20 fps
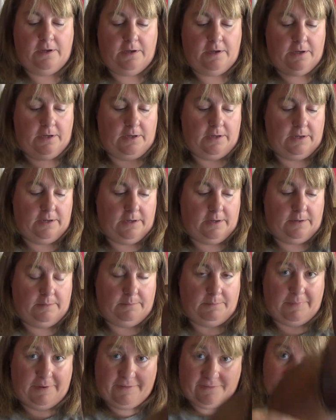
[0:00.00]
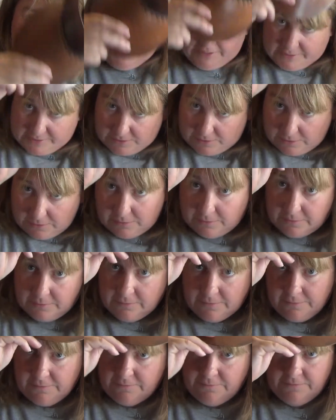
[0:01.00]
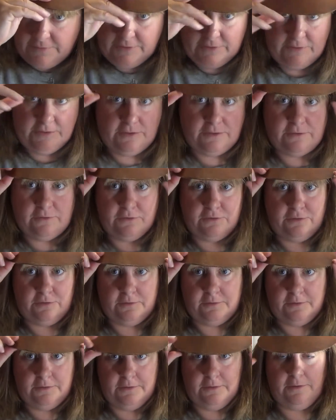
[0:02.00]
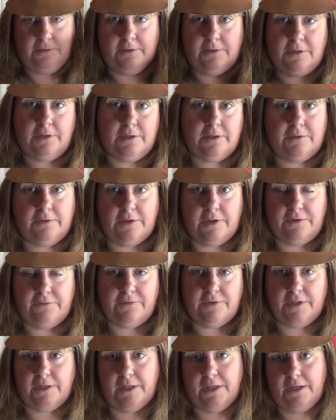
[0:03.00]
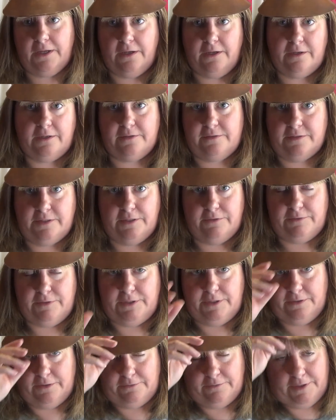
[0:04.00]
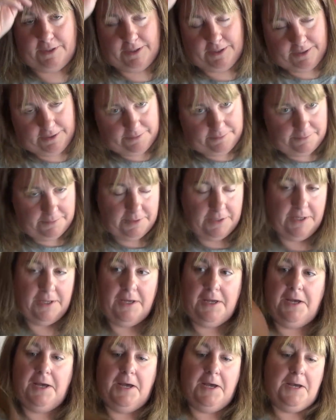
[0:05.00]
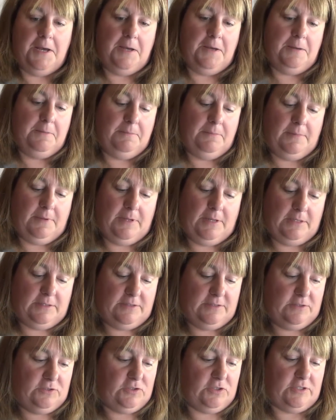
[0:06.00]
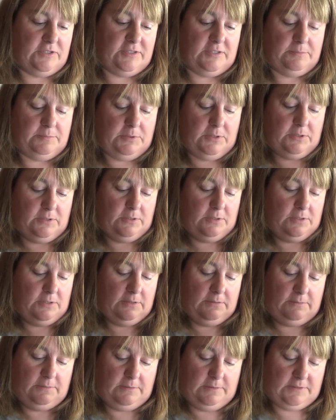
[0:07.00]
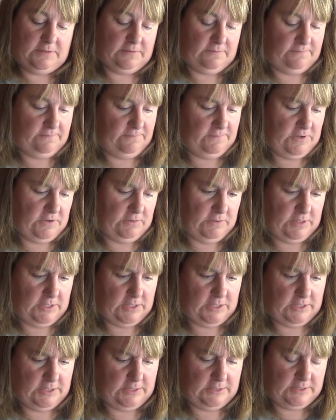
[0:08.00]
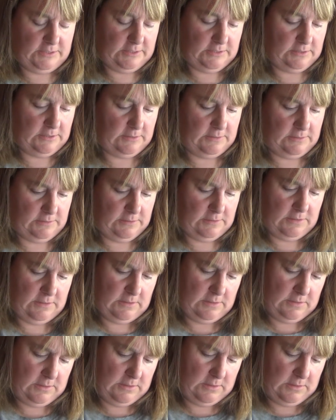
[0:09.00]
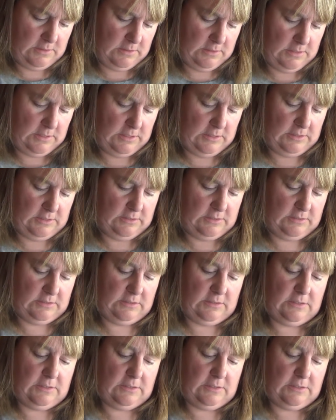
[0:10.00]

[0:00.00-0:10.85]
visor, vintage. Kind of feel like a casino dealer right now. It's adjustable. It's very nice. It